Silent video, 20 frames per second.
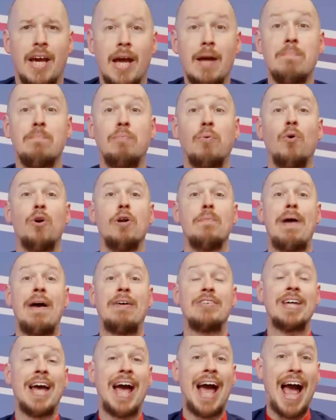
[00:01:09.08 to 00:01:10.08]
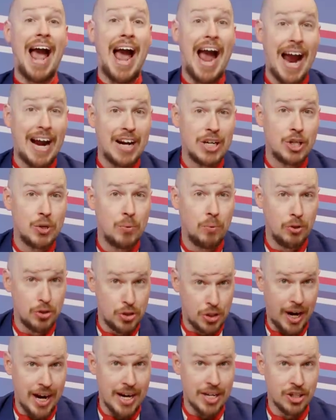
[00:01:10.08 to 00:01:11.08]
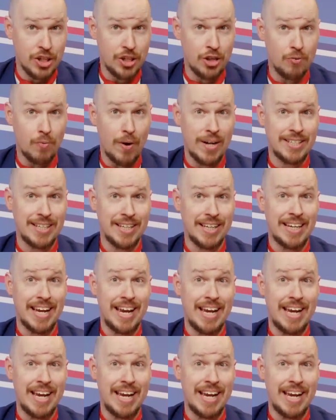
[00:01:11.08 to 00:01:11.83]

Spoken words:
It brought about actual change in the wrestling